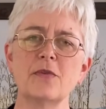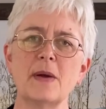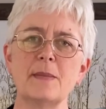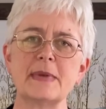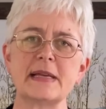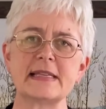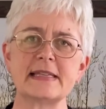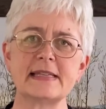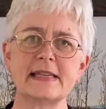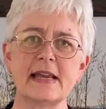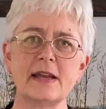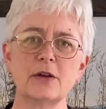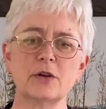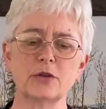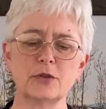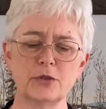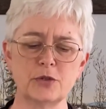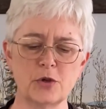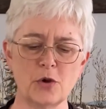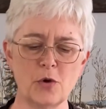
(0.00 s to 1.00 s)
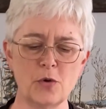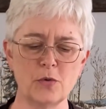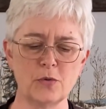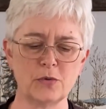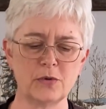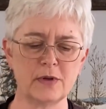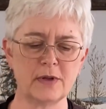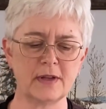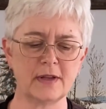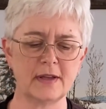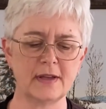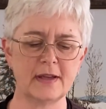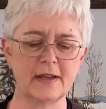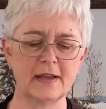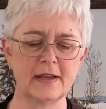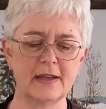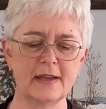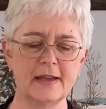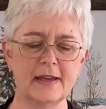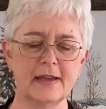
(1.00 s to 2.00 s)
from a single tone,
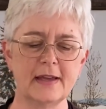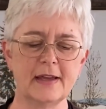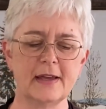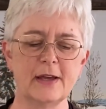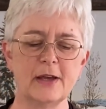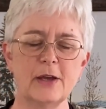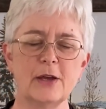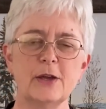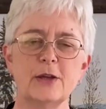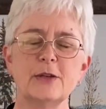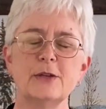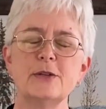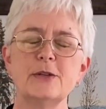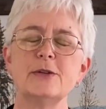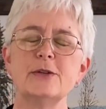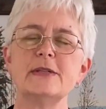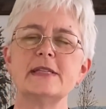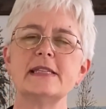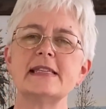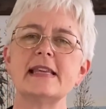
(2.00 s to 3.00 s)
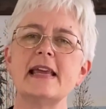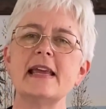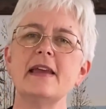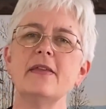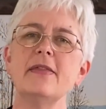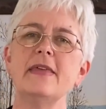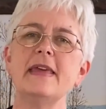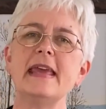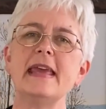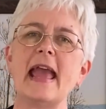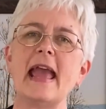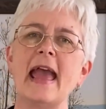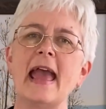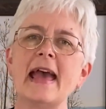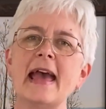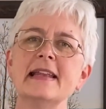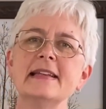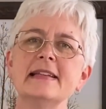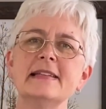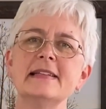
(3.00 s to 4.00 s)
to sing the
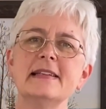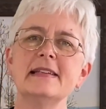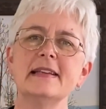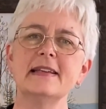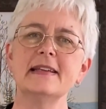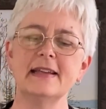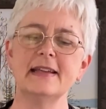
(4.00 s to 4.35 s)
end